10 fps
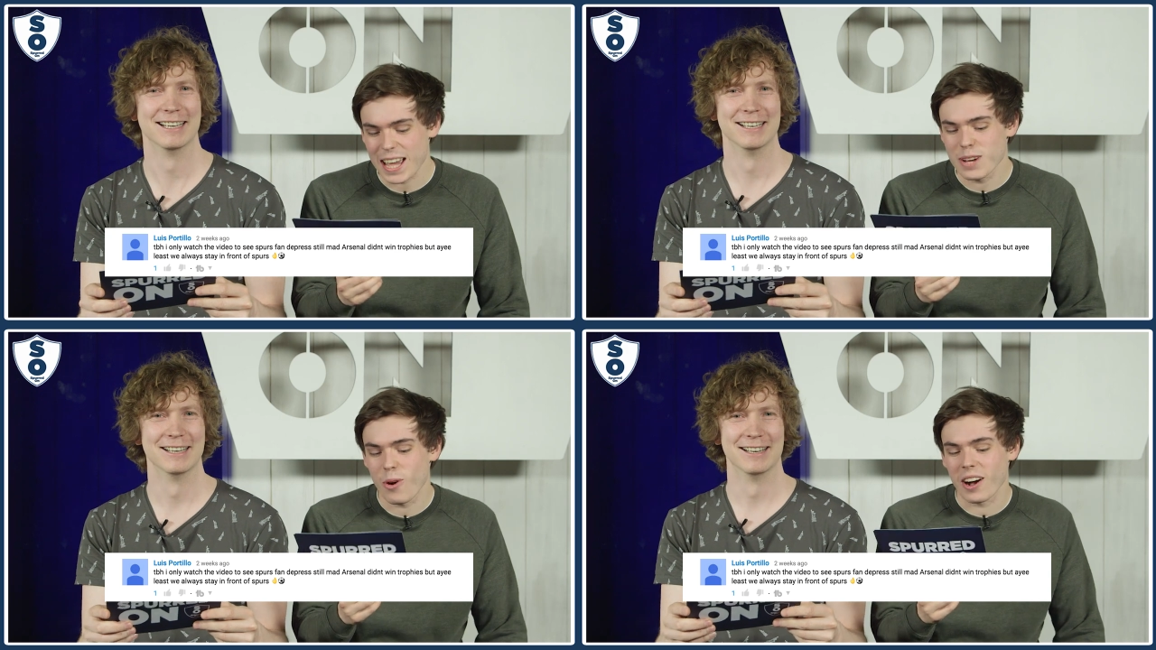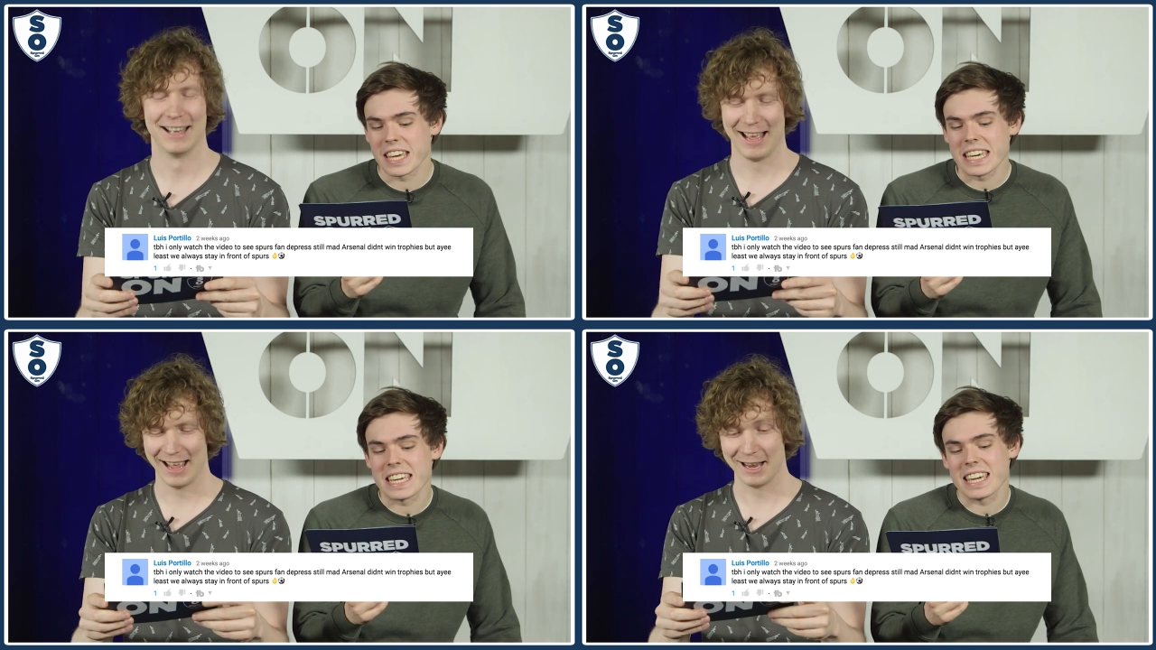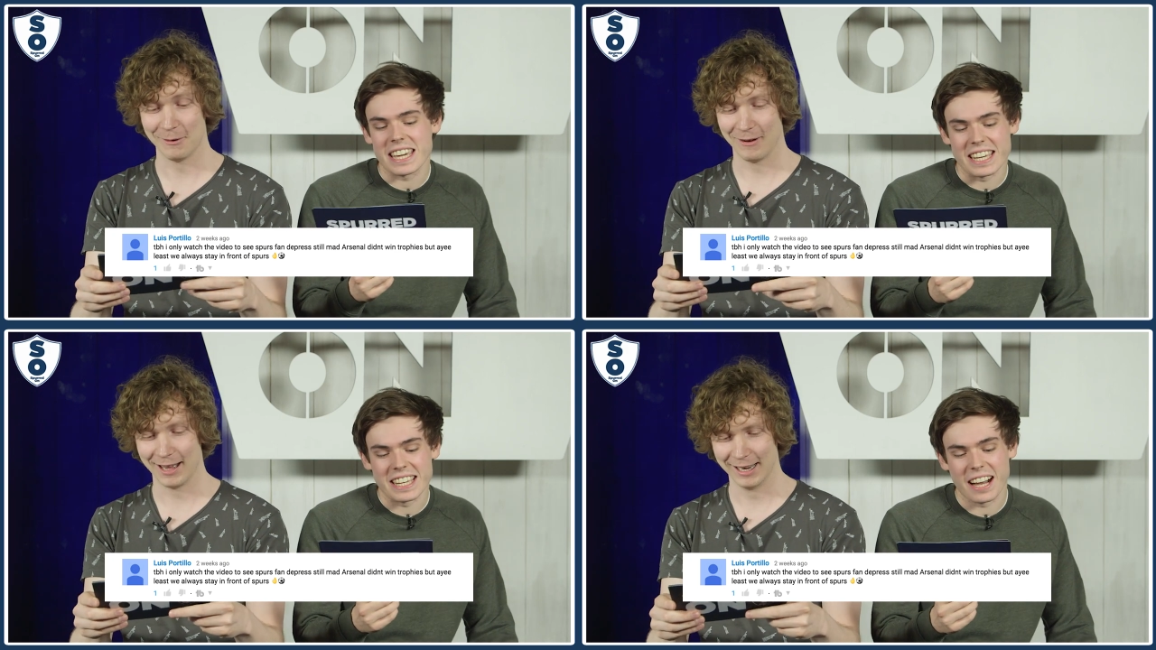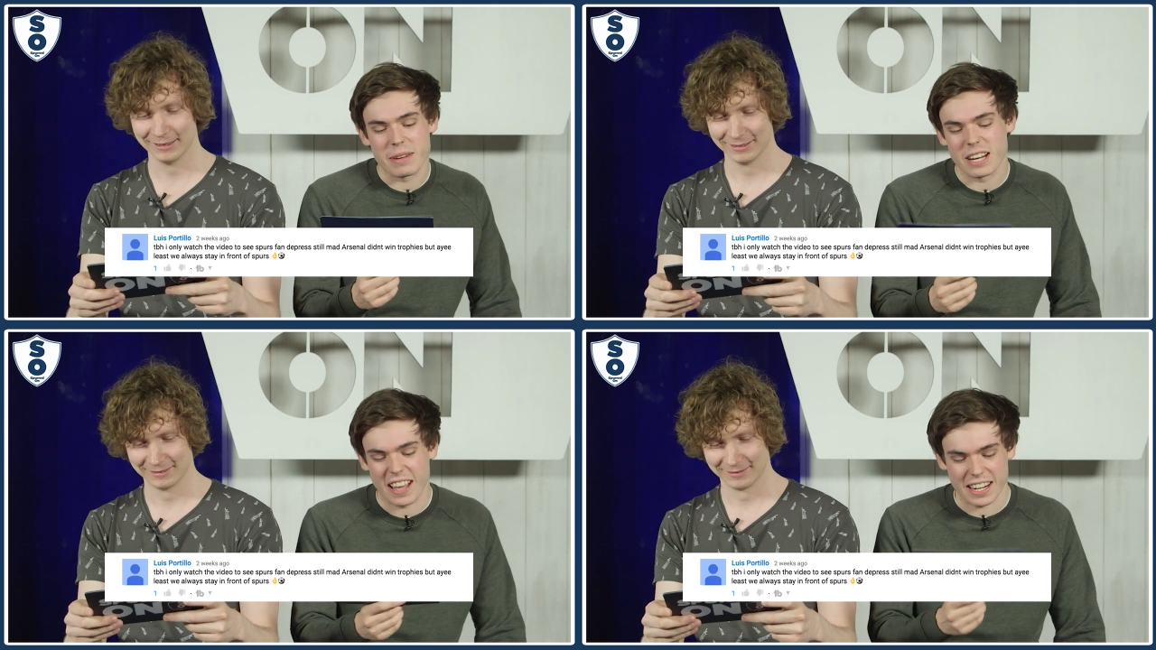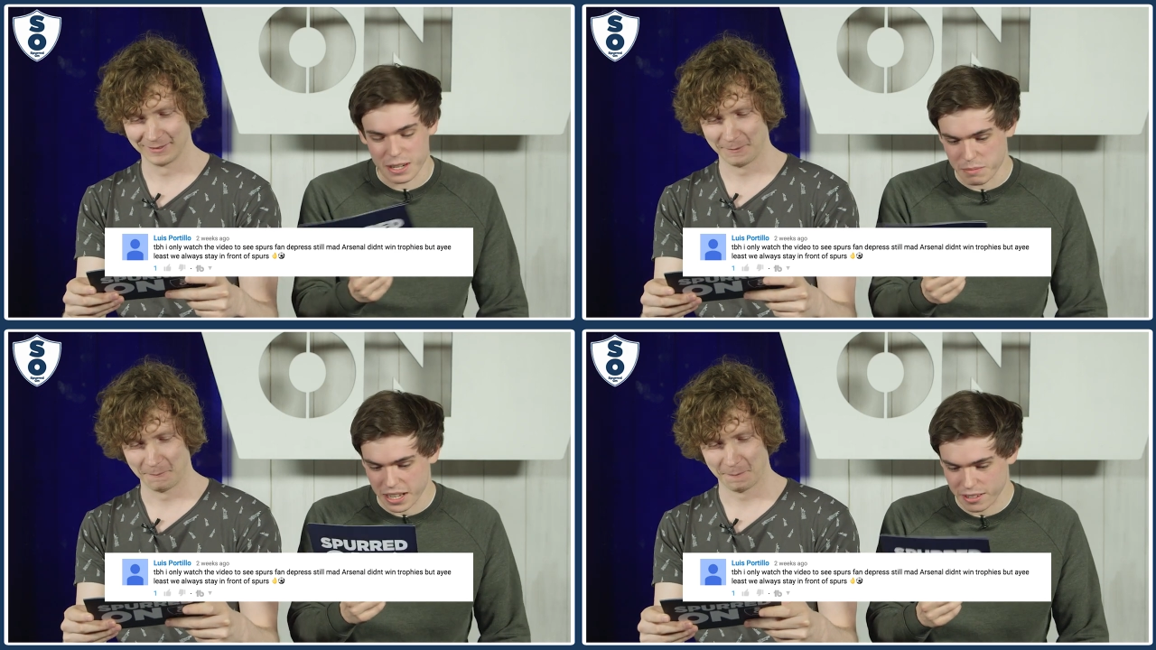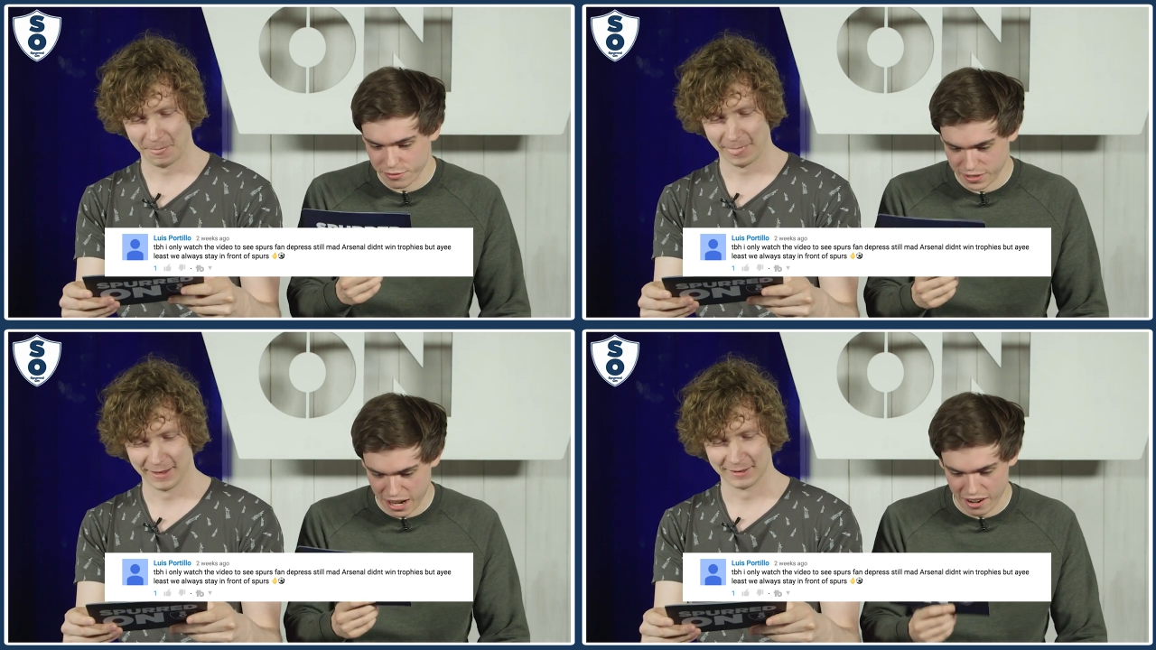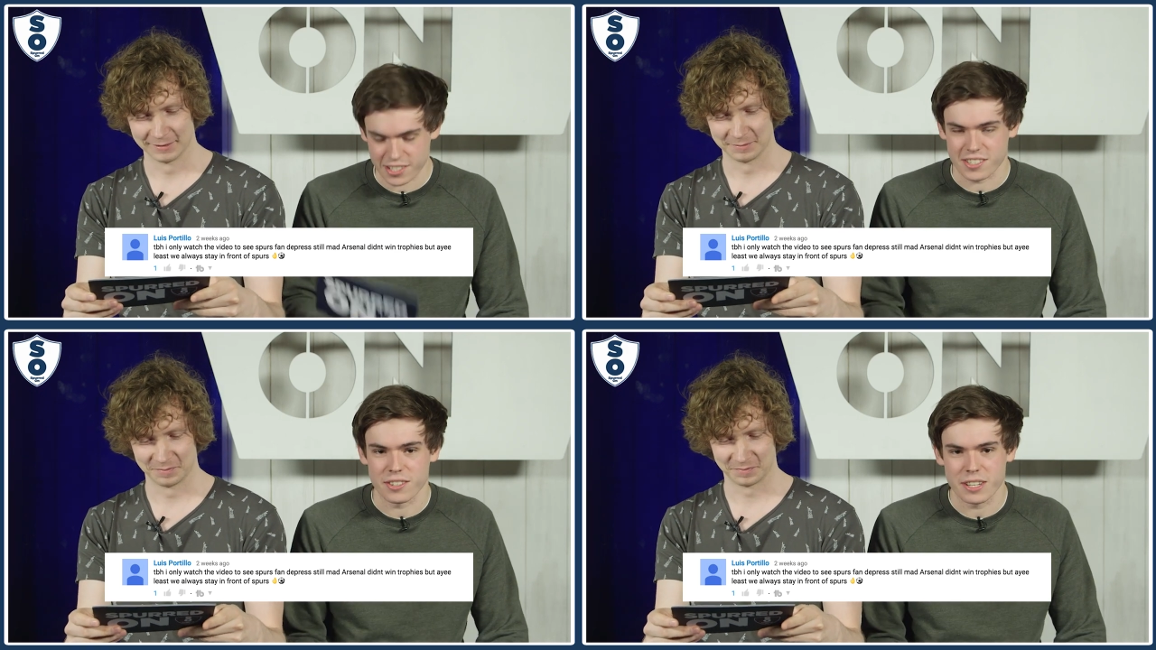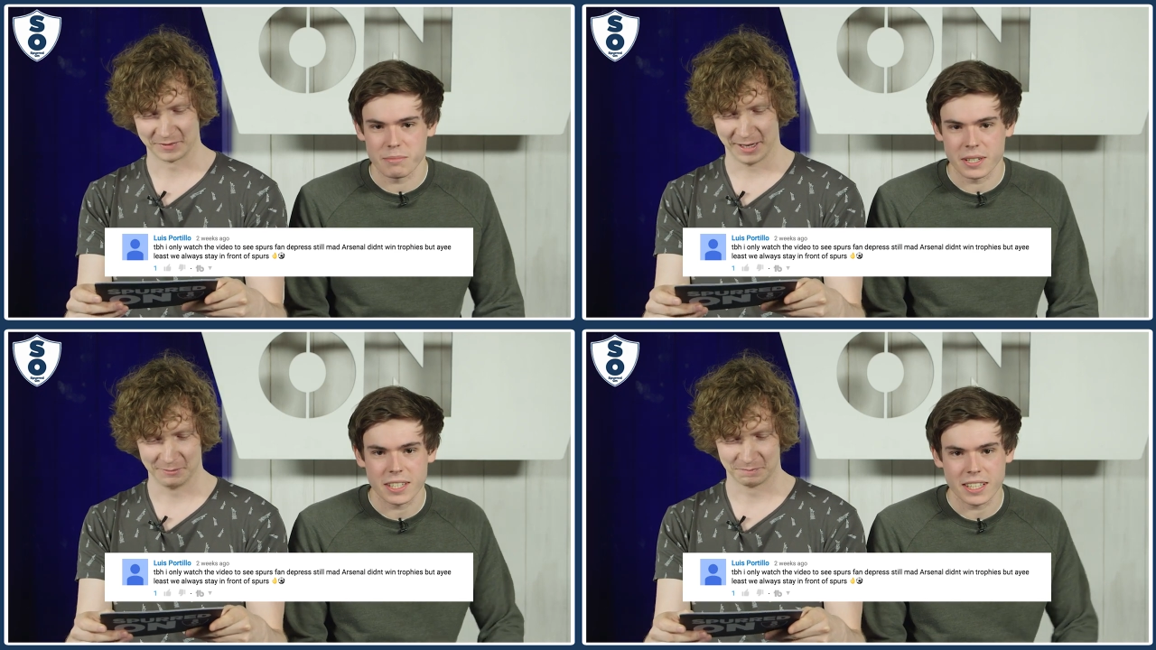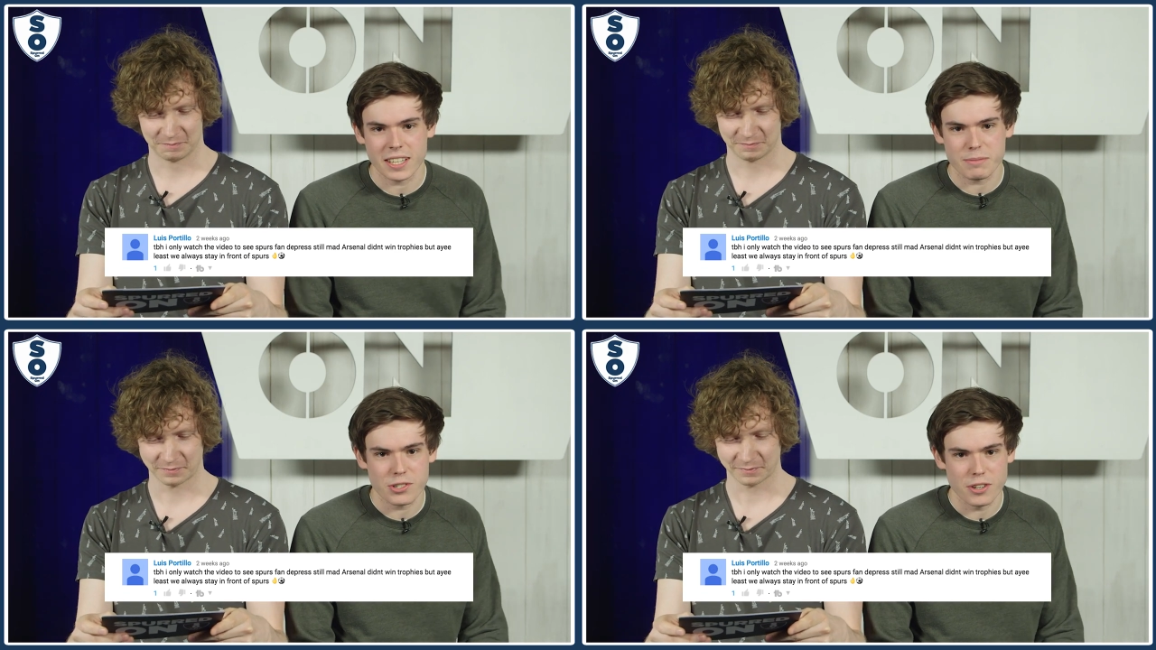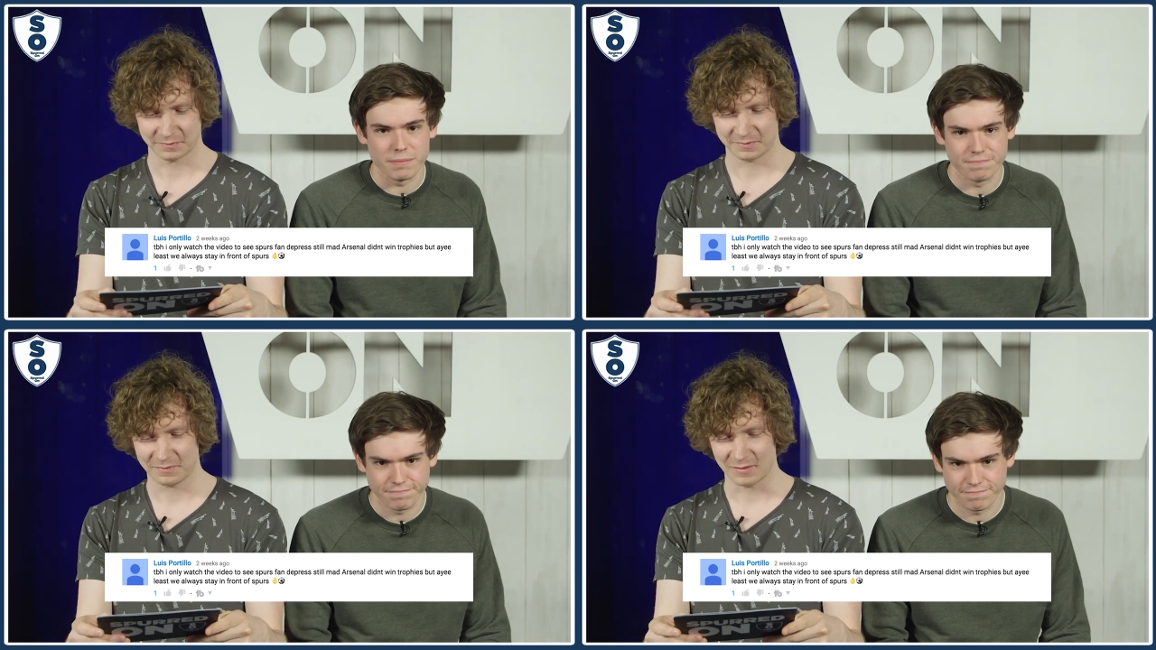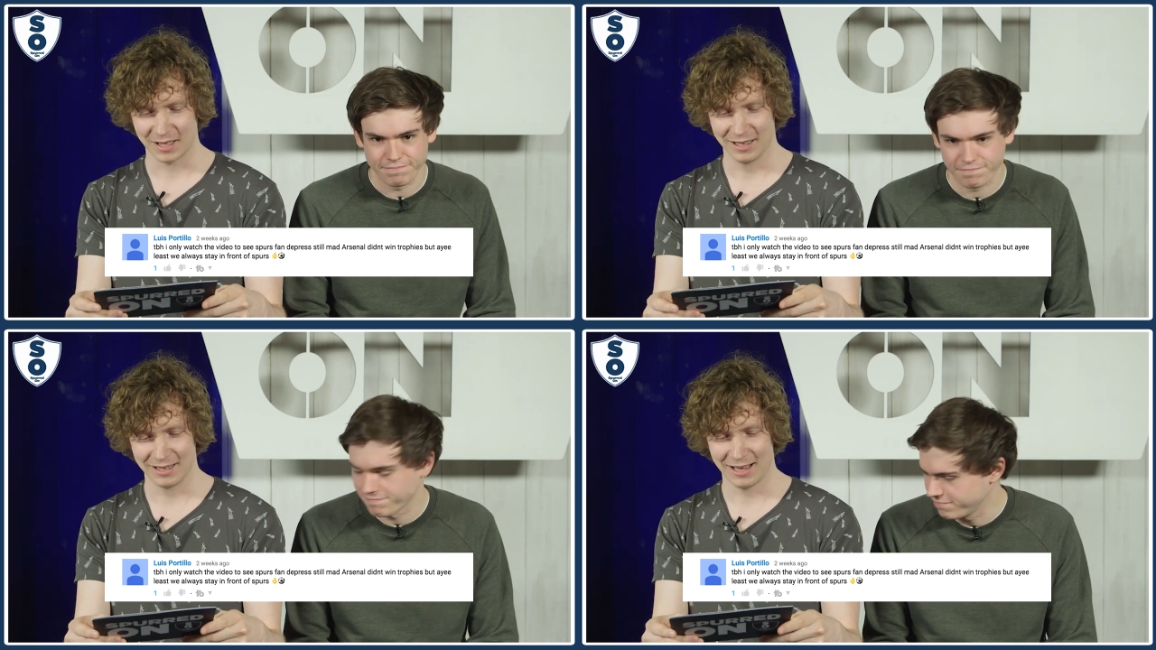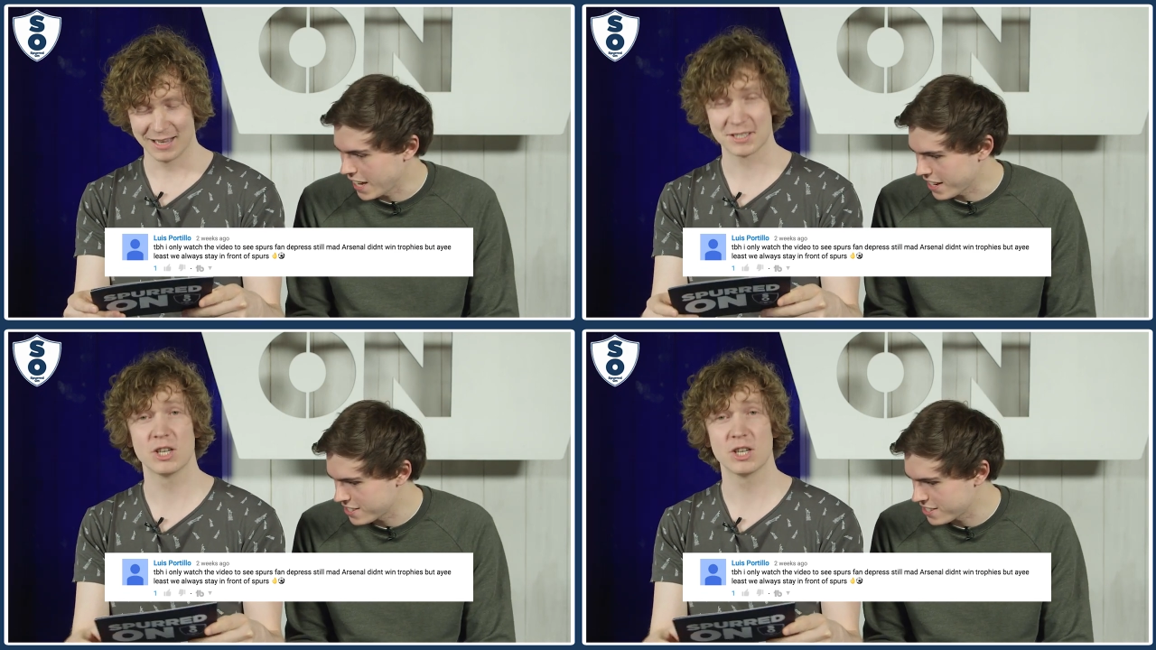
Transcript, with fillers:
Speaker 1: A Y E E. A Y. I mean, I've added a bit of character to it, but yeah. uh, that's my job. That's uh,